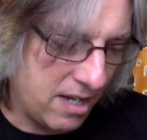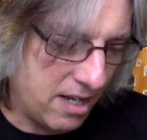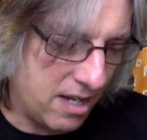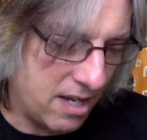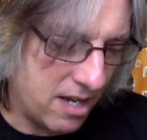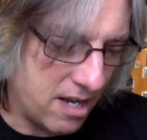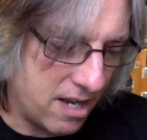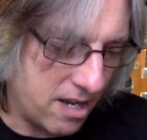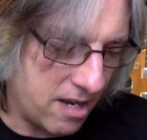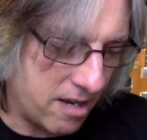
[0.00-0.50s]

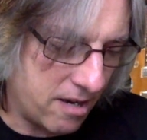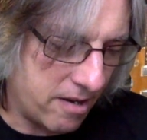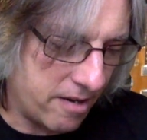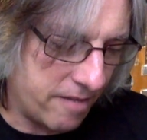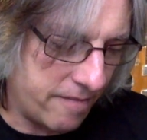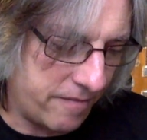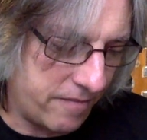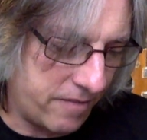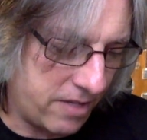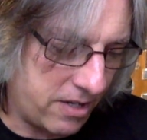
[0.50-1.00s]

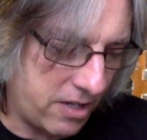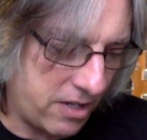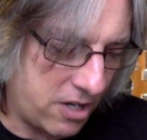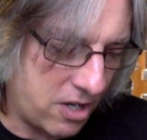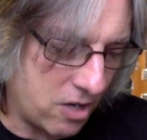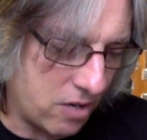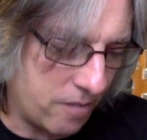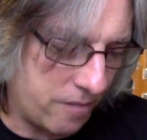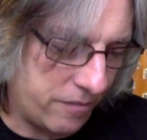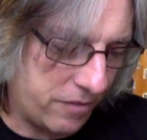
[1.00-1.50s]
Uh, you
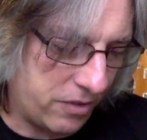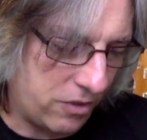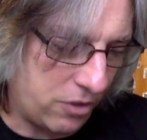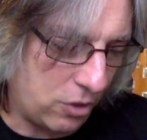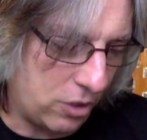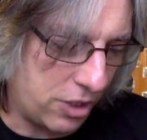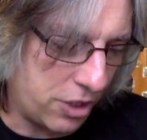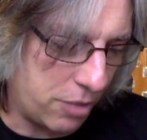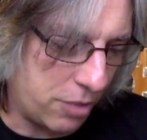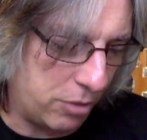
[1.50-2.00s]
know,
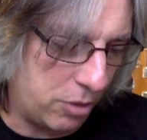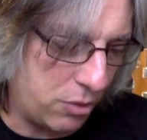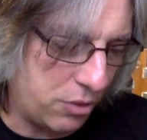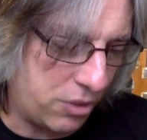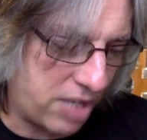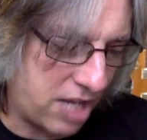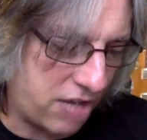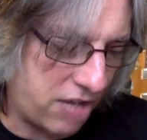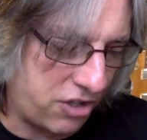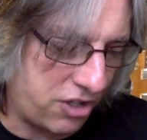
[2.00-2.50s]
"Don't Let the Blues
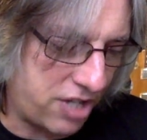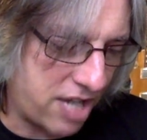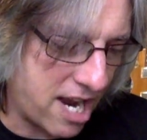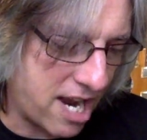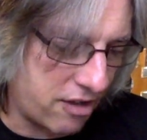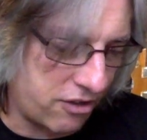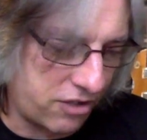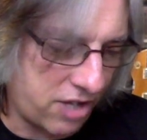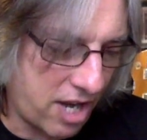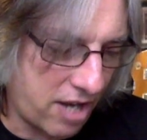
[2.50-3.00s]
Get You
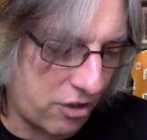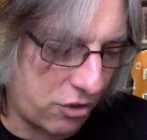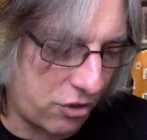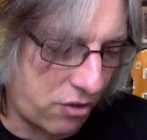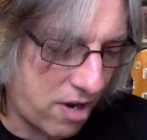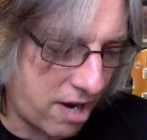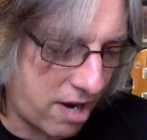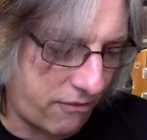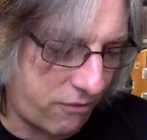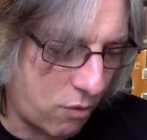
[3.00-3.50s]
Down," title
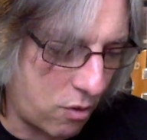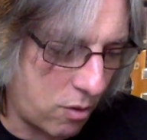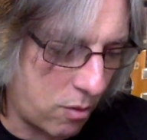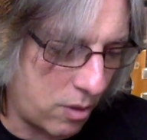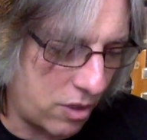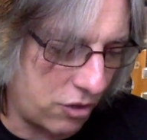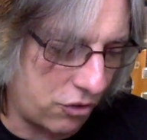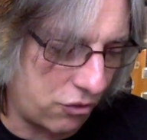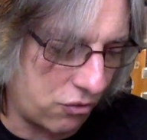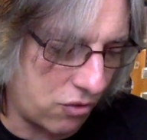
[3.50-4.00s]
track, four
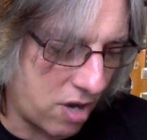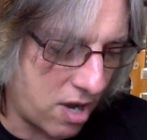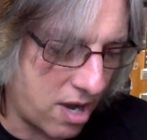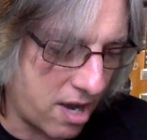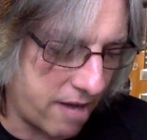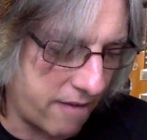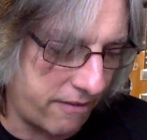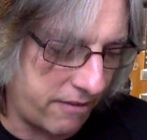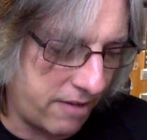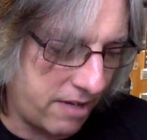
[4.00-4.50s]
wheel
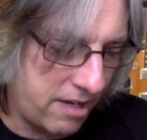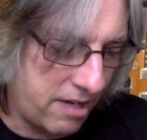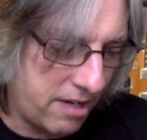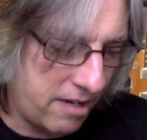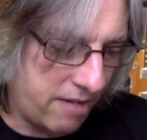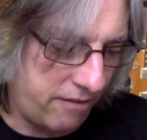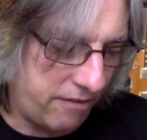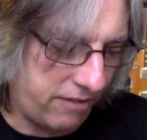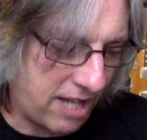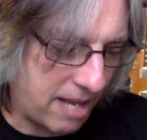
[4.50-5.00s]
drive,
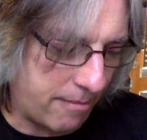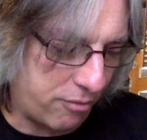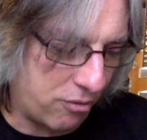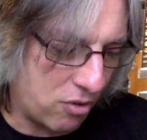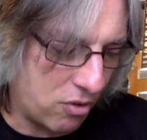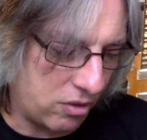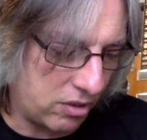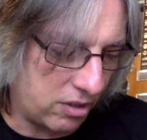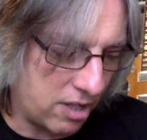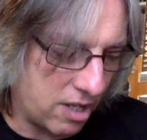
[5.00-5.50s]
"Flat
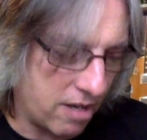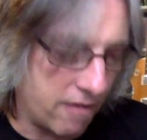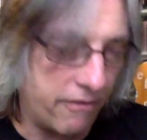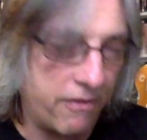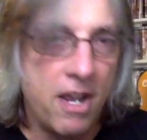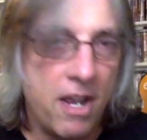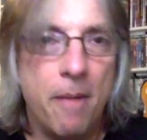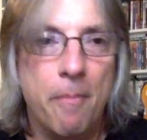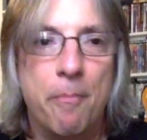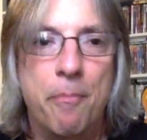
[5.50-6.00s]
Broke Love,"
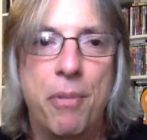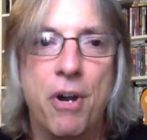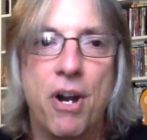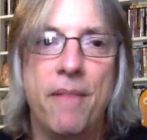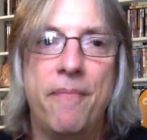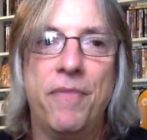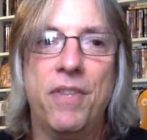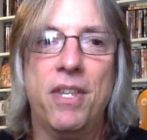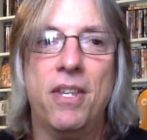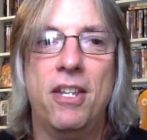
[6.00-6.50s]

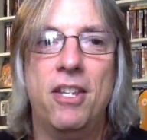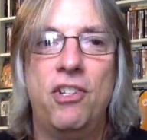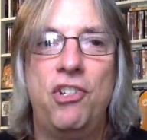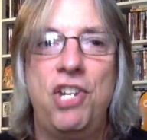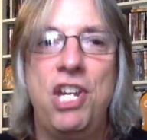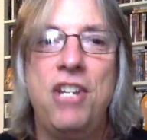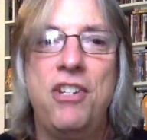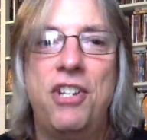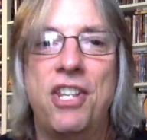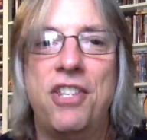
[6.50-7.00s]
but.
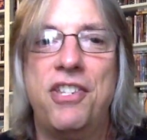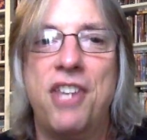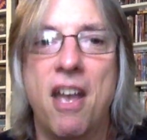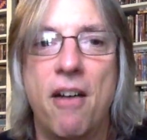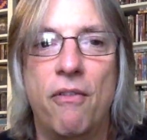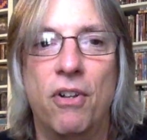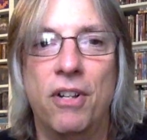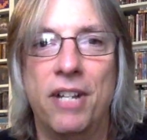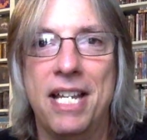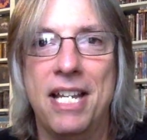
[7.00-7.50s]
She's a
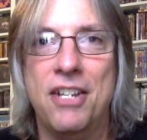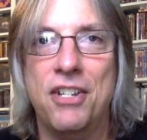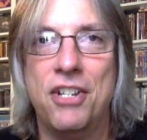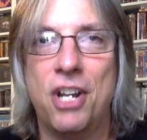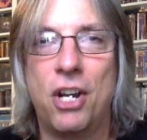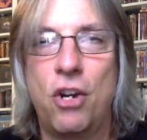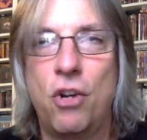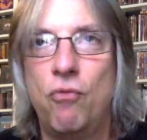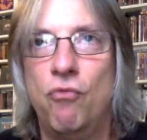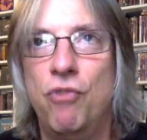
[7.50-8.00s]
Devil is
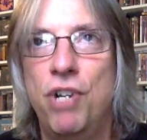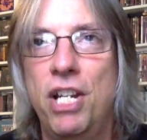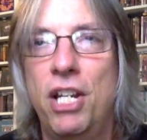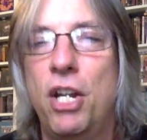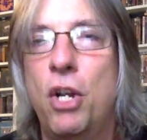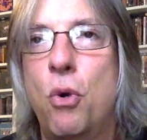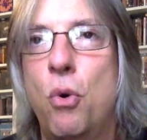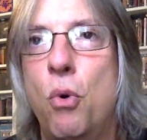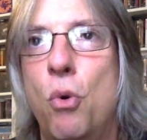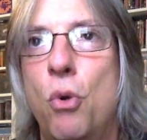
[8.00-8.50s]
a
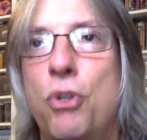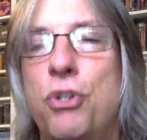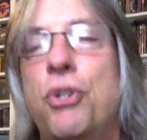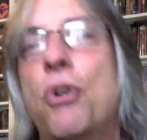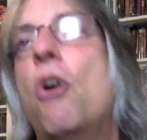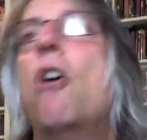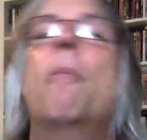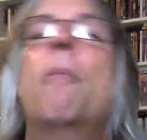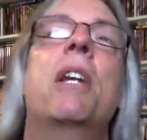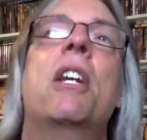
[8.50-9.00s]
really cool
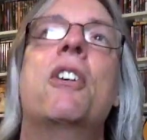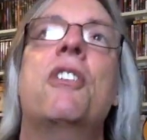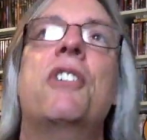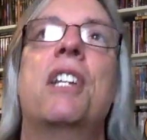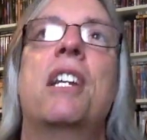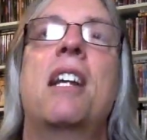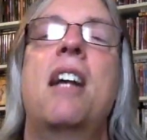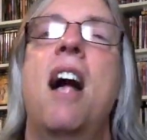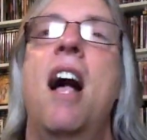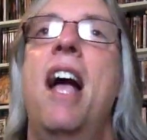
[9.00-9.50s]
song because
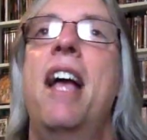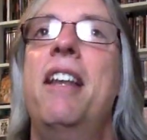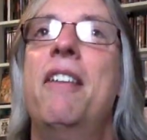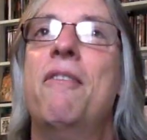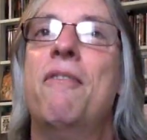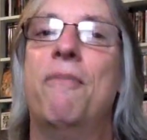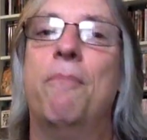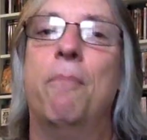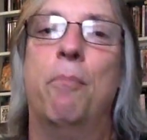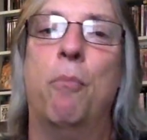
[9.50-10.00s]
it kind
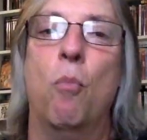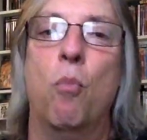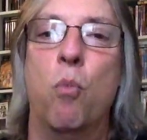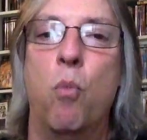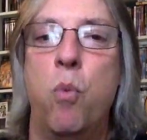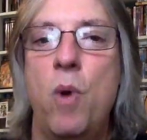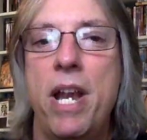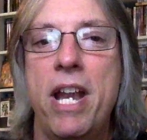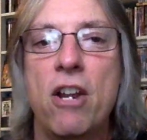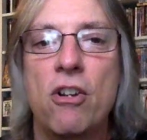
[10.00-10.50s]
of
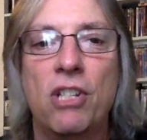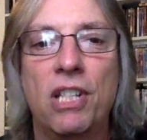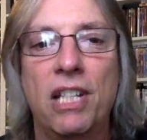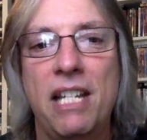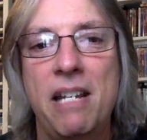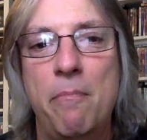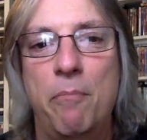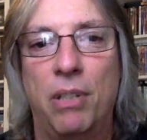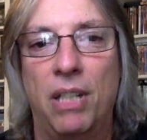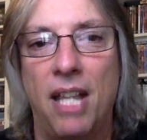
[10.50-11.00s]

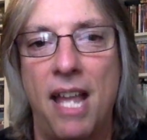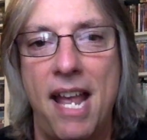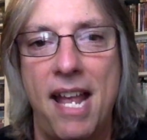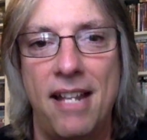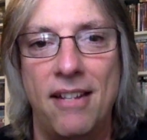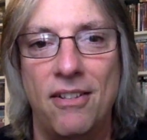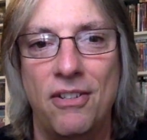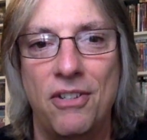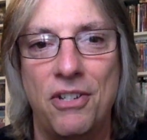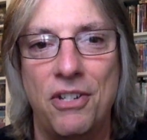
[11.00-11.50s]
weirdly
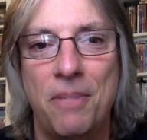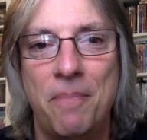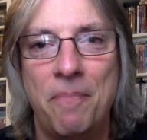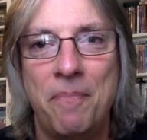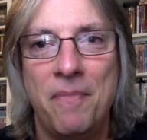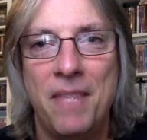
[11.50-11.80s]
blends.